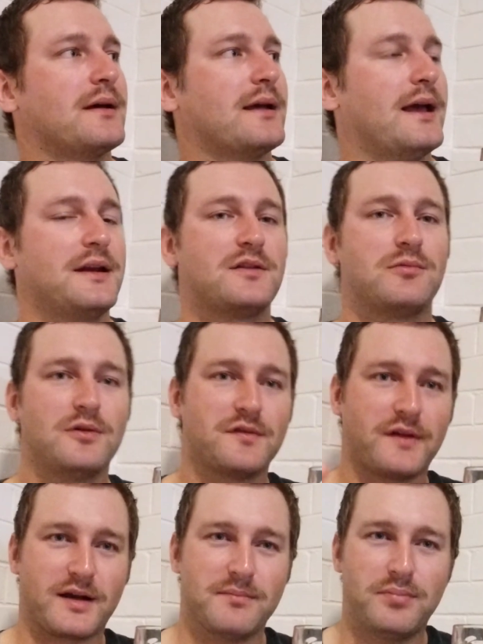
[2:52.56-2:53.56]
heading towards
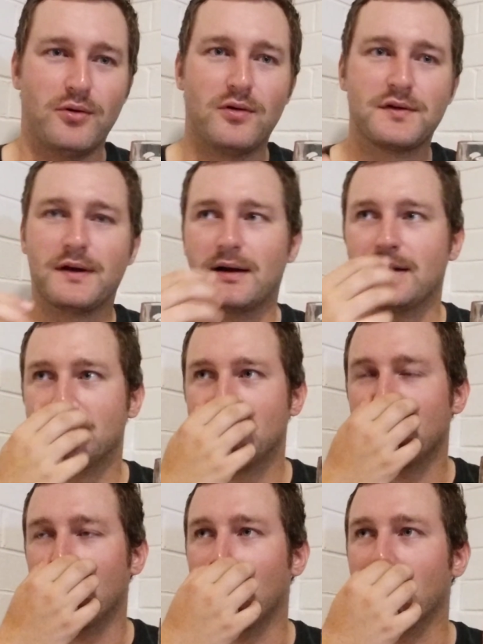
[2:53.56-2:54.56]
like a porter,
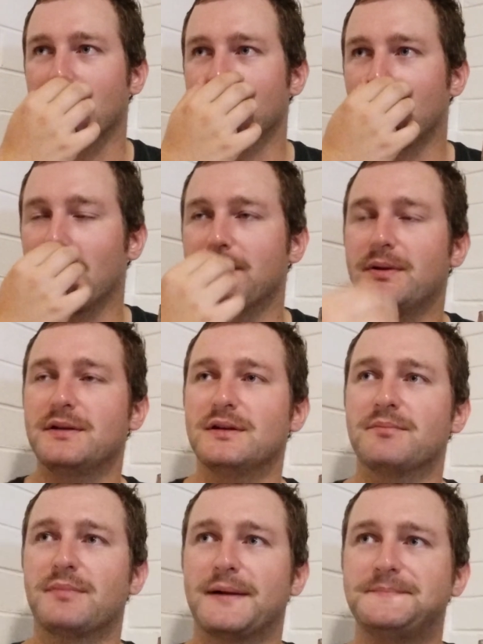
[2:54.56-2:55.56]
in my
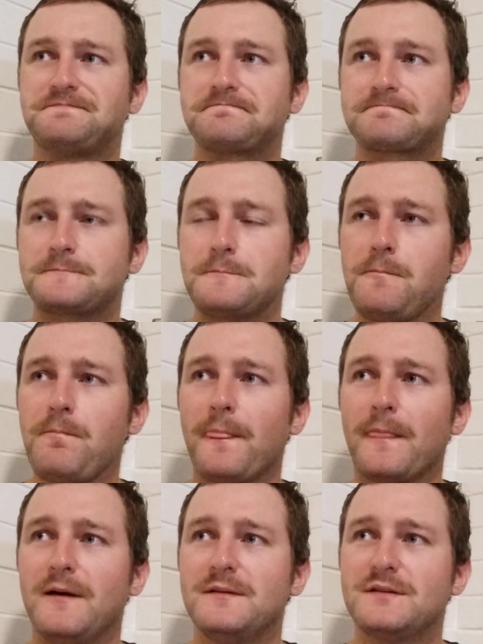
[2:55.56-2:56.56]
opinion, but
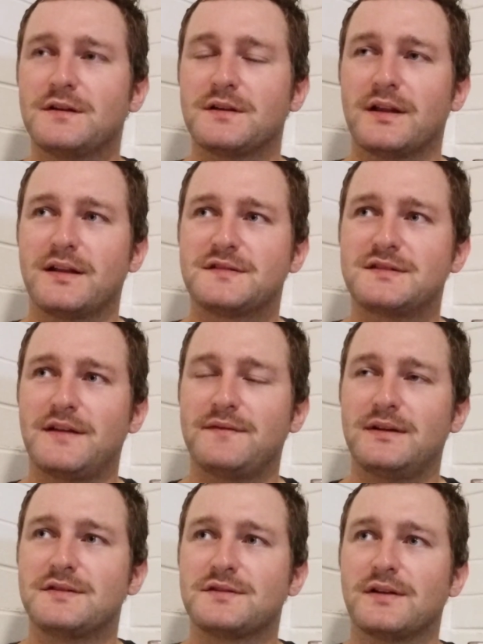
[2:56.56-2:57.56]
it's
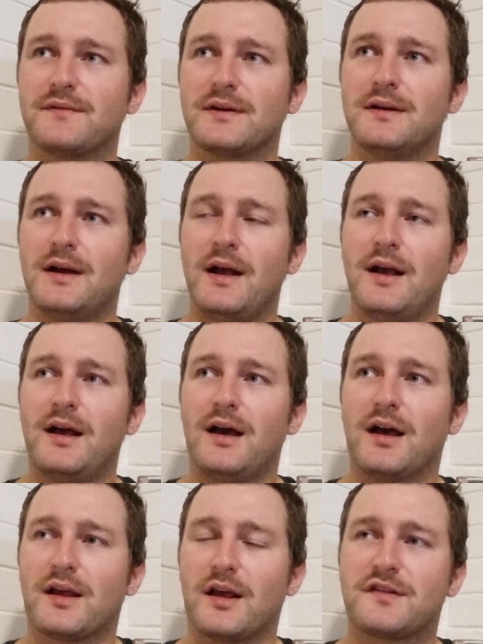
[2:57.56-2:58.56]
definitely sort of
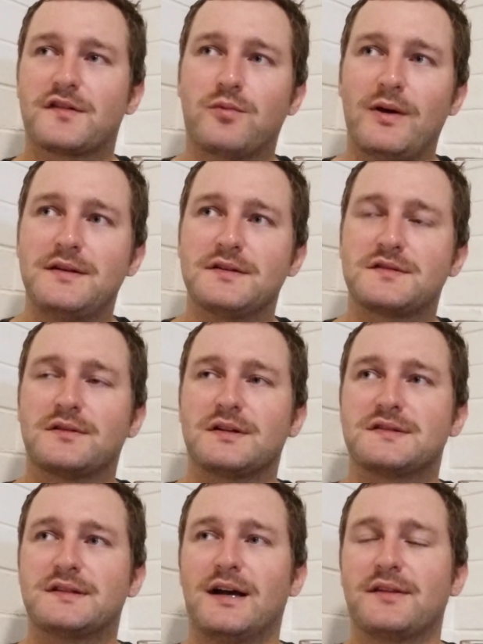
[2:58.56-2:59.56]
a sweeter sort of
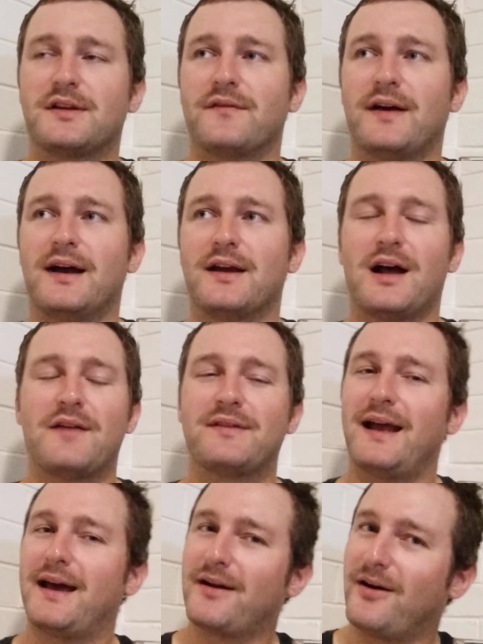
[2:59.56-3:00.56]
stout that I've had. I
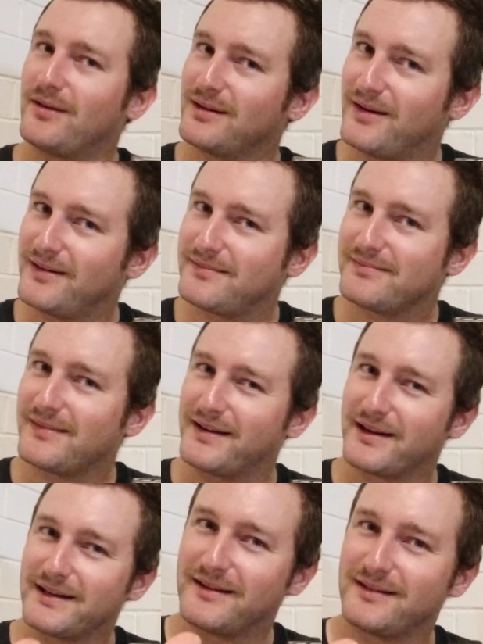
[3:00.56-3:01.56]
haven't had a whole lot. I
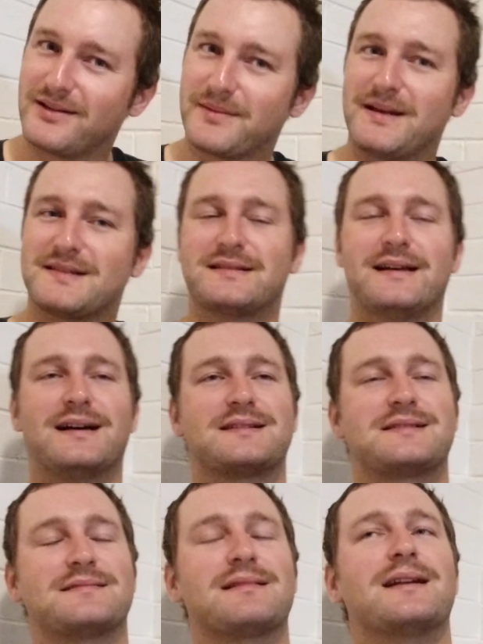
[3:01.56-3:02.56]
know a lot about
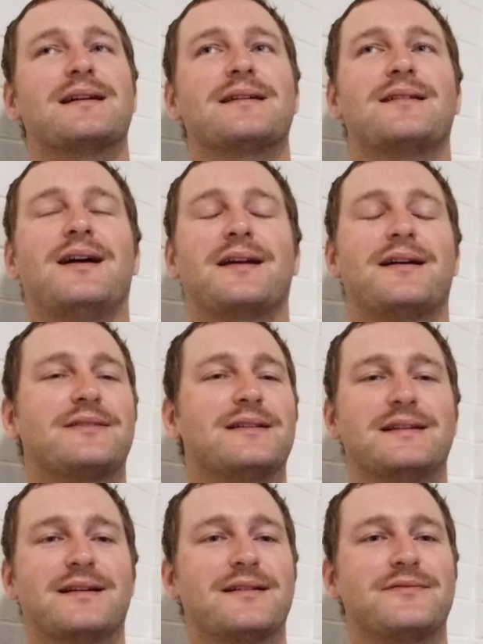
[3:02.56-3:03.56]
stouts, I don't
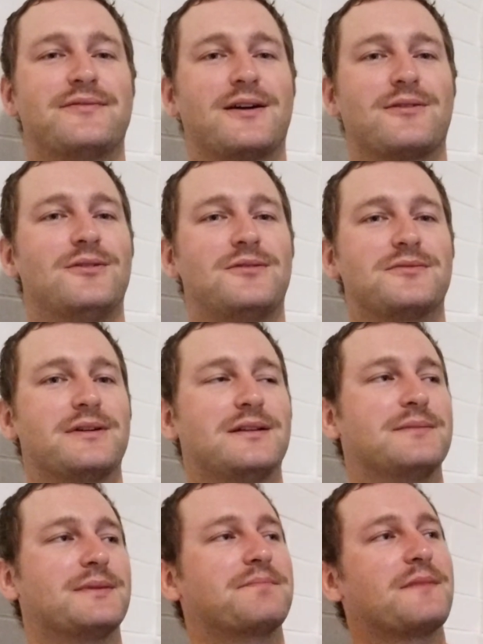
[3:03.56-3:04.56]
really know fuck all
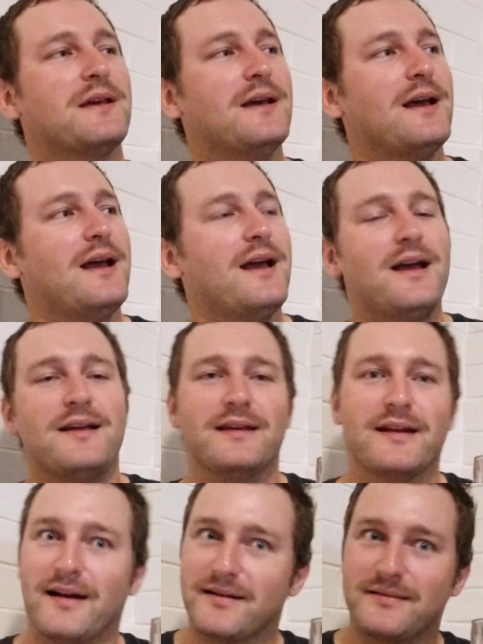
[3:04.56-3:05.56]
really, but
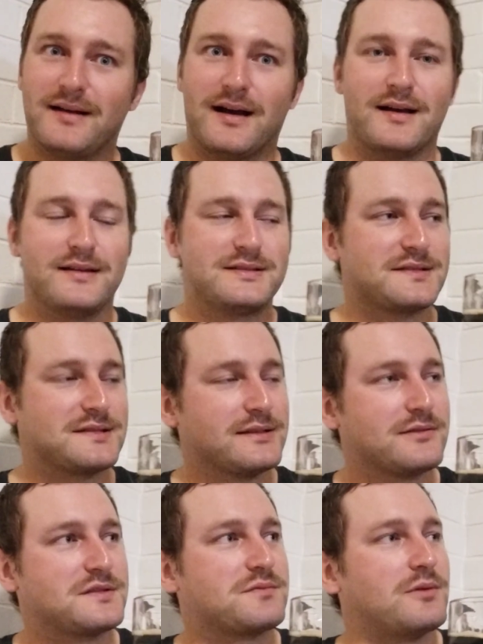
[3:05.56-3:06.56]
just a
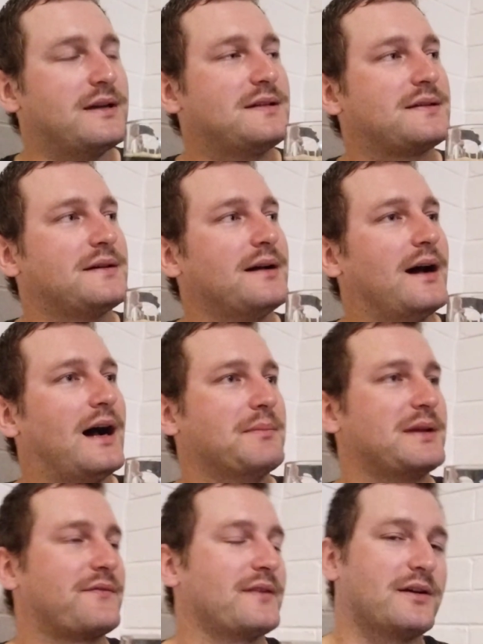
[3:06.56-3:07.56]
little sweet.
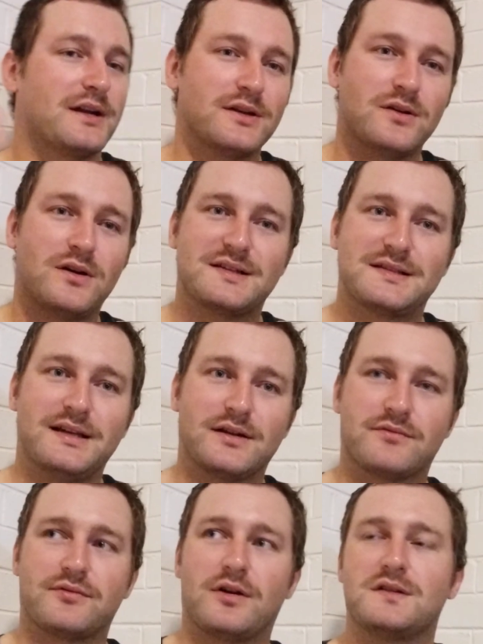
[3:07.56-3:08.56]
Definitely got a nice hit
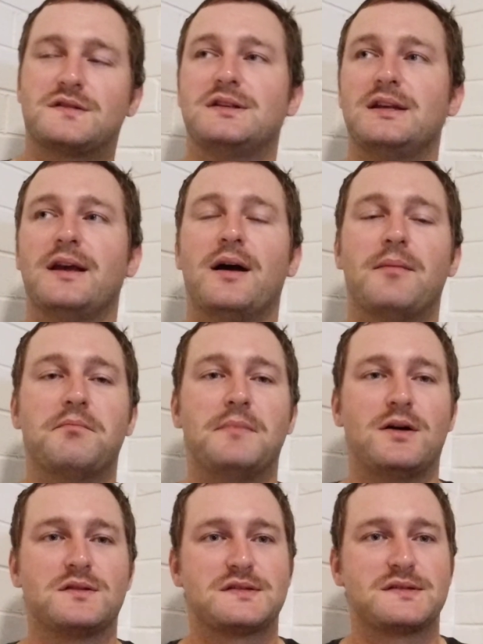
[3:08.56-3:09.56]
of roasty
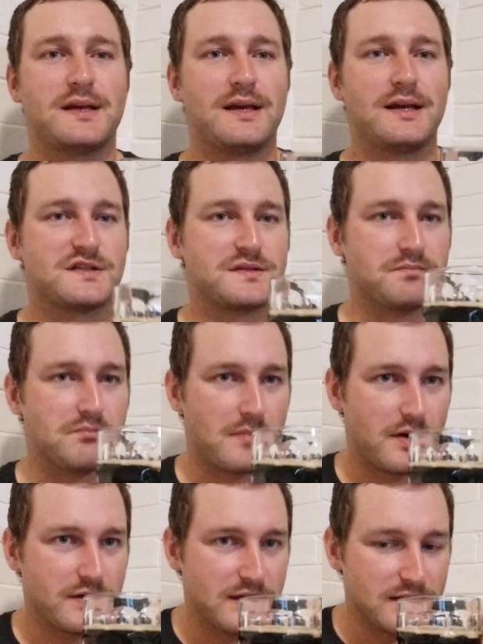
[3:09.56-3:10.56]
malts there,
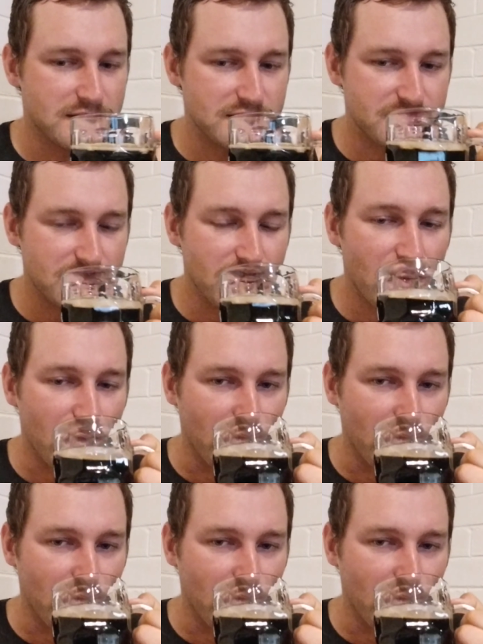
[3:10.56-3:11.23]
smokiness.